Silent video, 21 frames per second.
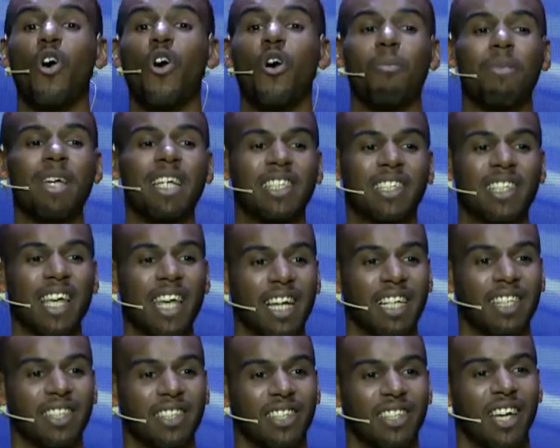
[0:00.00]
Realme
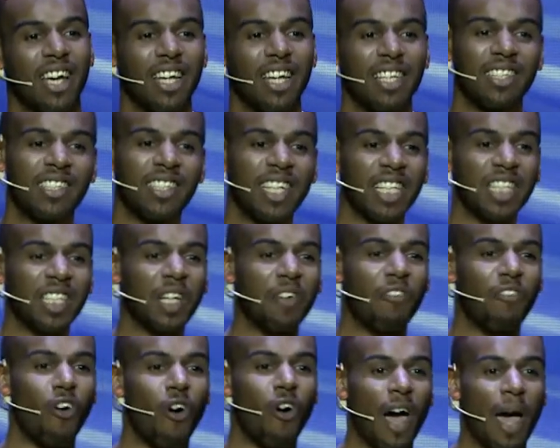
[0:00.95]
6,
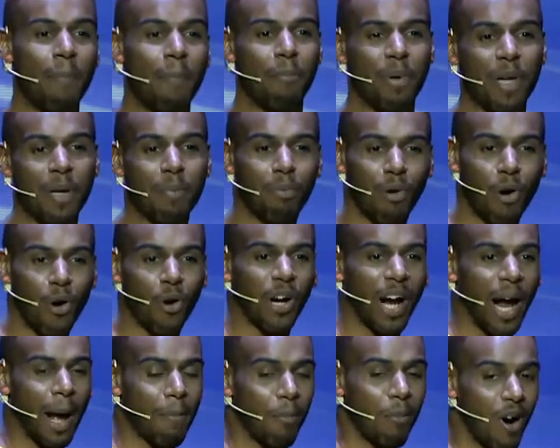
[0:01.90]
64MP Pro
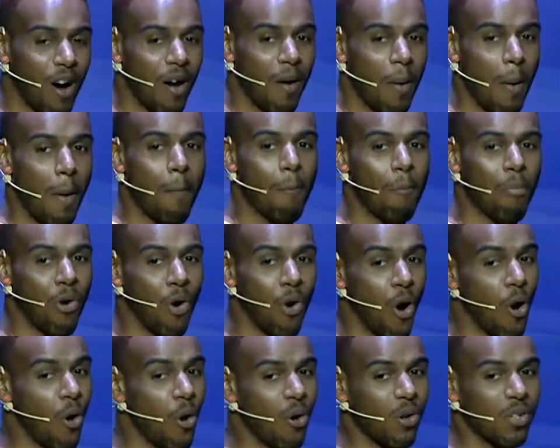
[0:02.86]
Camera
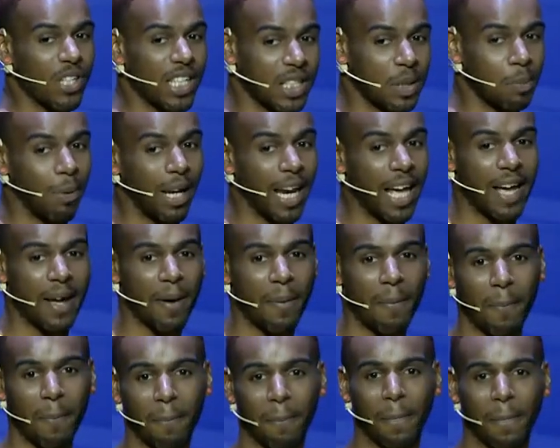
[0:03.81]
Pro
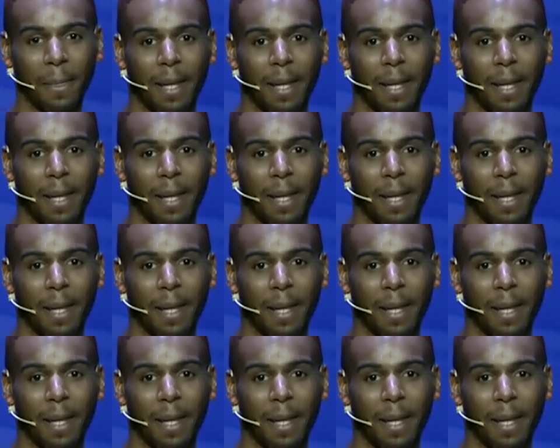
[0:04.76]
Display.